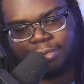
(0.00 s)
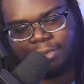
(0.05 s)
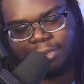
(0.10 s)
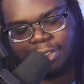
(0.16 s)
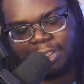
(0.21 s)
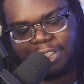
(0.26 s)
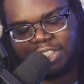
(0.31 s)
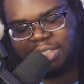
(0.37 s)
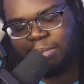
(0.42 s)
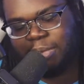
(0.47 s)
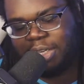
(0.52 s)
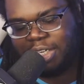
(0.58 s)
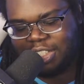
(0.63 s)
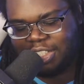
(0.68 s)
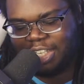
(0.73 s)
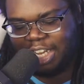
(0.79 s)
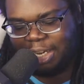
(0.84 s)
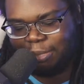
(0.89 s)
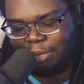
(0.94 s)
It's somewhat
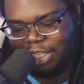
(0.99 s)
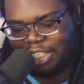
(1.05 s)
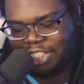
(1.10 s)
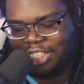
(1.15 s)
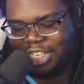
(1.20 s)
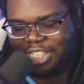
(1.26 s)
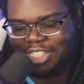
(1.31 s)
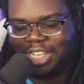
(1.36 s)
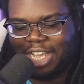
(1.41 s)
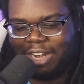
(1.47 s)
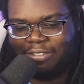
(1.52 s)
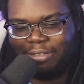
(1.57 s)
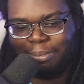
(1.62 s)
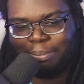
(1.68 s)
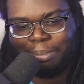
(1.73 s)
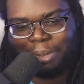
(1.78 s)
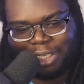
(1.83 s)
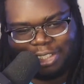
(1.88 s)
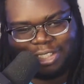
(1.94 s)
understandable. This nigga's kind of a
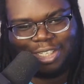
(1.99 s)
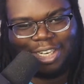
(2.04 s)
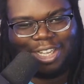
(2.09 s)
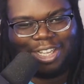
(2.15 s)
bitch.